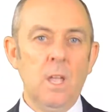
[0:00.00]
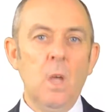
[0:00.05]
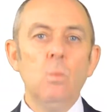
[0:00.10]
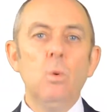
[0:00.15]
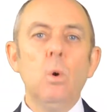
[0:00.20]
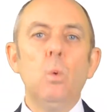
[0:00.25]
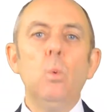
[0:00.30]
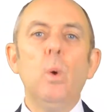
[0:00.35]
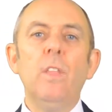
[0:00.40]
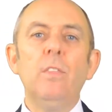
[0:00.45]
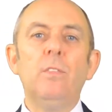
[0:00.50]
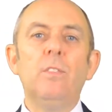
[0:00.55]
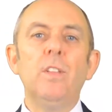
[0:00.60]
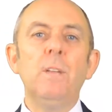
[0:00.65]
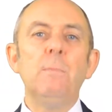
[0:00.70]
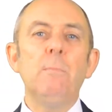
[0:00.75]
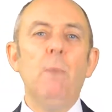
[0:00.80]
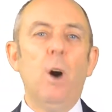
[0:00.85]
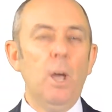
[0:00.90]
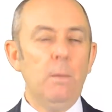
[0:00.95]
Well, one
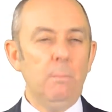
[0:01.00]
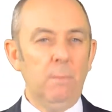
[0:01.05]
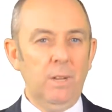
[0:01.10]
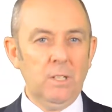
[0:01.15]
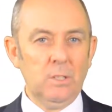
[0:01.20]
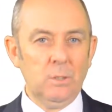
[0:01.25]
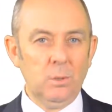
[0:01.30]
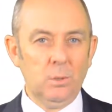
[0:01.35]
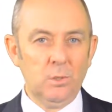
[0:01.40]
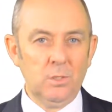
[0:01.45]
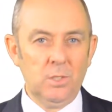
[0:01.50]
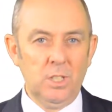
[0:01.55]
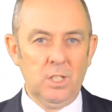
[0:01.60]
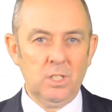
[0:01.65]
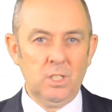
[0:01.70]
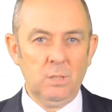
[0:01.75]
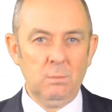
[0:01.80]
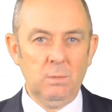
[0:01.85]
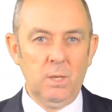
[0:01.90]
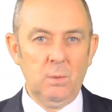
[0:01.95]
thing my mentor said
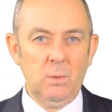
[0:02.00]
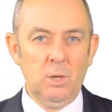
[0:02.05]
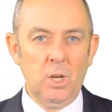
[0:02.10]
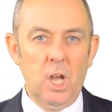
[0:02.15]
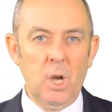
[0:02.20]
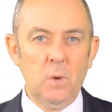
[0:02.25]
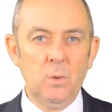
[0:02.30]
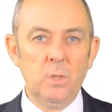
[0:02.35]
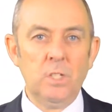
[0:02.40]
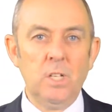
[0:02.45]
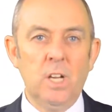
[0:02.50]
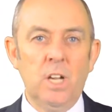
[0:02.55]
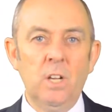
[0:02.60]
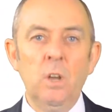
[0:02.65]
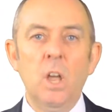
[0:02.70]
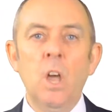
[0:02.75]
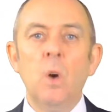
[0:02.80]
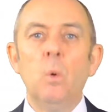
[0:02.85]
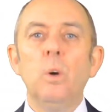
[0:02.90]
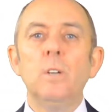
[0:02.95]
to me when I was
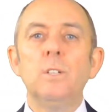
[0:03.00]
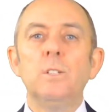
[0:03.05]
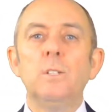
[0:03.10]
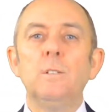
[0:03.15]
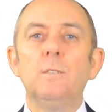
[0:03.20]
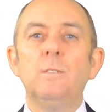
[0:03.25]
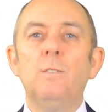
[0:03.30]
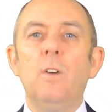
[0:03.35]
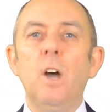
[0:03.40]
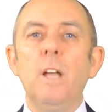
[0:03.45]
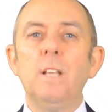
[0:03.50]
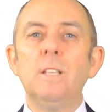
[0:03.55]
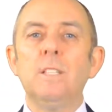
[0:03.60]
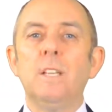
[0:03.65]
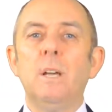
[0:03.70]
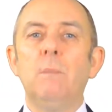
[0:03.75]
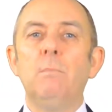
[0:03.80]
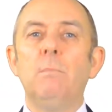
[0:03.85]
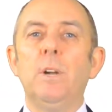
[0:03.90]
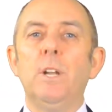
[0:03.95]
young was to find
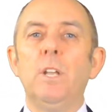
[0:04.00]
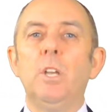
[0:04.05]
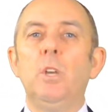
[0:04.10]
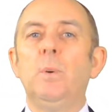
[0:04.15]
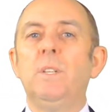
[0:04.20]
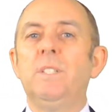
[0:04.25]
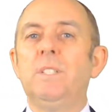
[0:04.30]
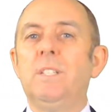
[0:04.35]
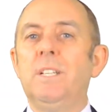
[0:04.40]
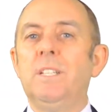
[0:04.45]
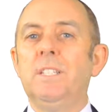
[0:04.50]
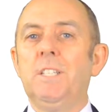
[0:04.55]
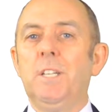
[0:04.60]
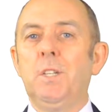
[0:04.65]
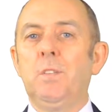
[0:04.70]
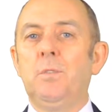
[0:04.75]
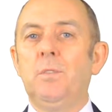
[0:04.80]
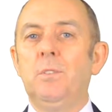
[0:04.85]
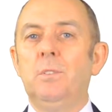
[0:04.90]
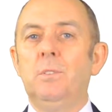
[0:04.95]
somebody who is
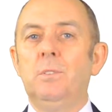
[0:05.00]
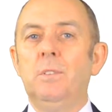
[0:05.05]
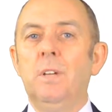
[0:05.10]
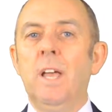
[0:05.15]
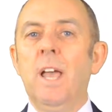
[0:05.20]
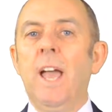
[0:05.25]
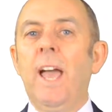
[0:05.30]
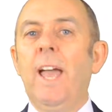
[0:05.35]
successful